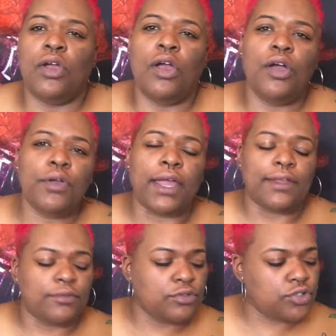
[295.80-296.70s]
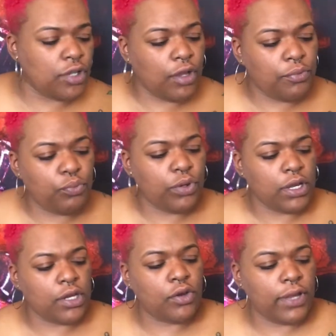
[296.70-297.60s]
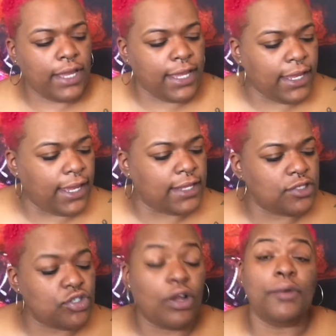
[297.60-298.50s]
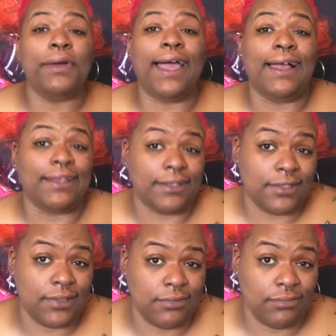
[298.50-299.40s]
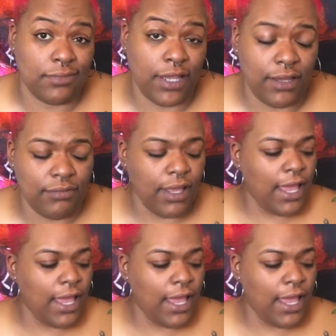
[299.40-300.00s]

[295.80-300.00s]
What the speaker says: Okay, so we're gonna go ahead and start with Alex, okay?